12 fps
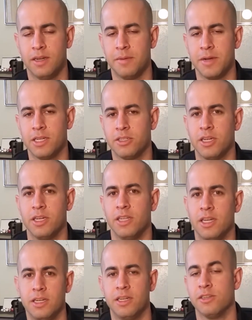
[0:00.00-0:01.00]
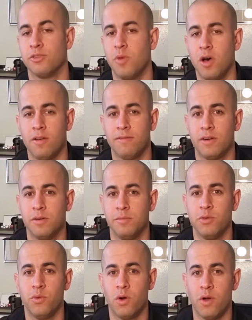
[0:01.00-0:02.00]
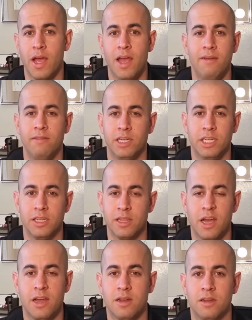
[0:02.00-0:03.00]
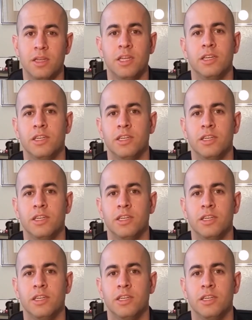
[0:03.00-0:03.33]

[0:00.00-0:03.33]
Now, I'm not saying that in a small firm you won't have any of that.